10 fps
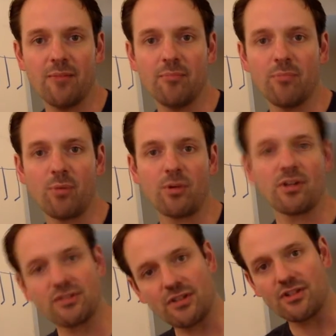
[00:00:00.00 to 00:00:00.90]
but we're
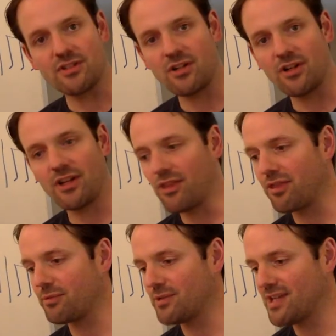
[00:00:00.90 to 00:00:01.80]
just going to start in
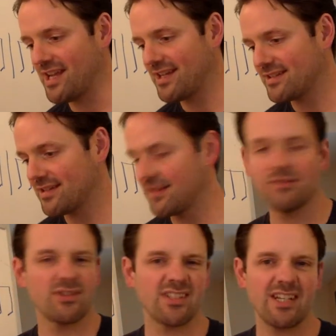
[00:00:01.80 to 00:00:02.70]
3/8
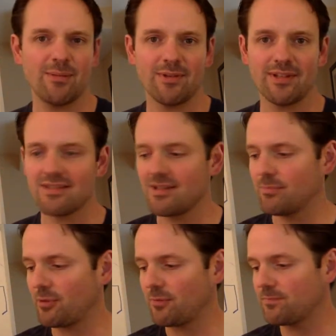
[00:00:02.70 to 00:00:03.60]
just to keep things
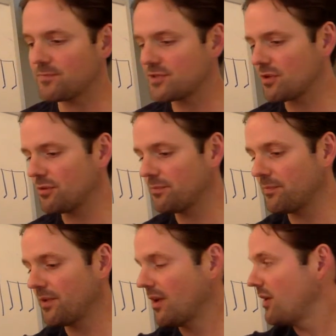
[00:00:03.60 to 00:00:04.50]
simple. So
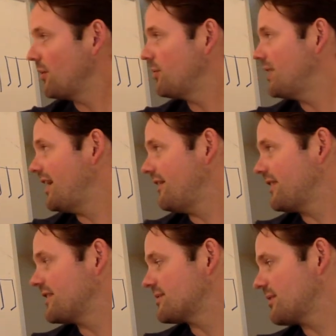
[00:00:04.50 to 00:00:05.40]
we have
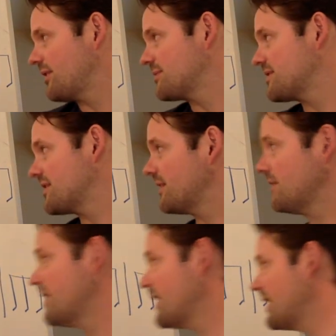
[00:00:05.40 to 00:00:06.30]
these rhythms here
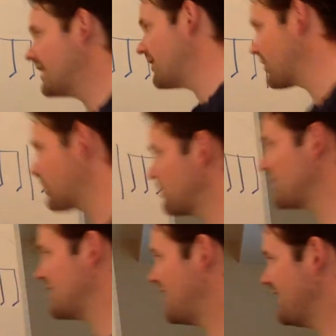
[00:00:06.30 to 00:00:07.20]
in
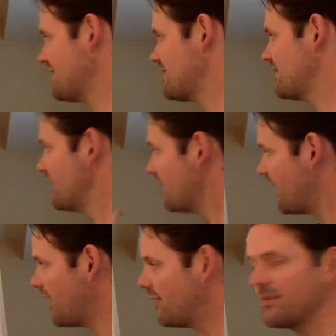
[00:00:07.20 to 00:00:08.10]
3/8.
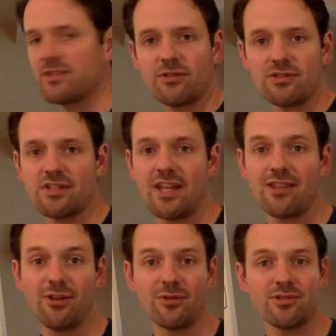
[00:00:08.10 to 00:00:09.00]
These are just
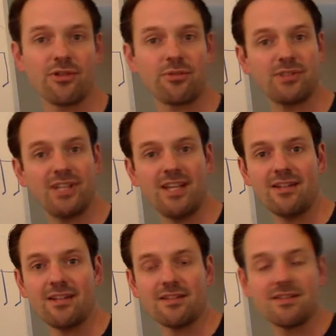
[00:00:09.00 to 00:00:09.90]
eighth notes in 3/8,
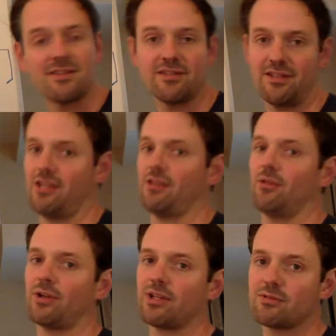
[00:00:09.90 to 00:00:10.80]
and since an eighth
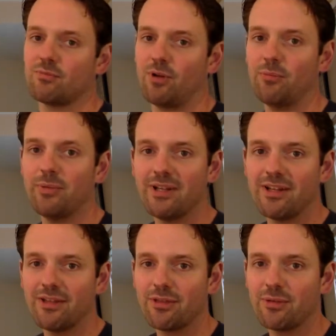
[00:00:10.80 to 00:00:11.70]
note gets one beat
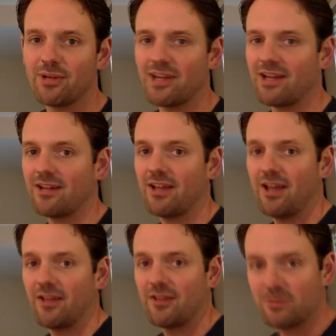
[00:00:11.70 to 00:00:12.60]
in 3/8,
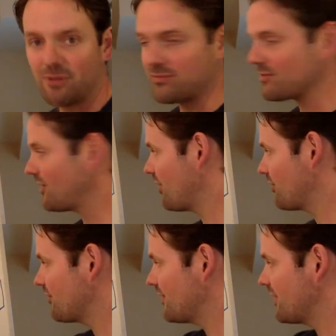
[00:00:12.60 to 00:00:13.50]
these rhythms are all
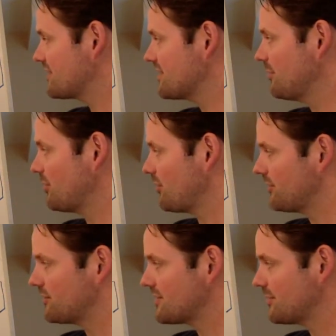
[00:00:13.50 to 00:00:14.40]
very simple.
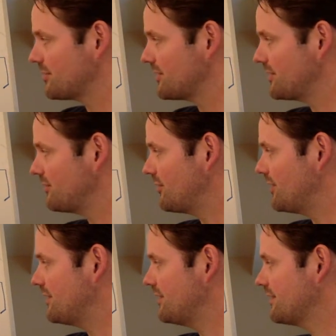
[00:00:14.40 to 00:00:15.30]
They're simply 1,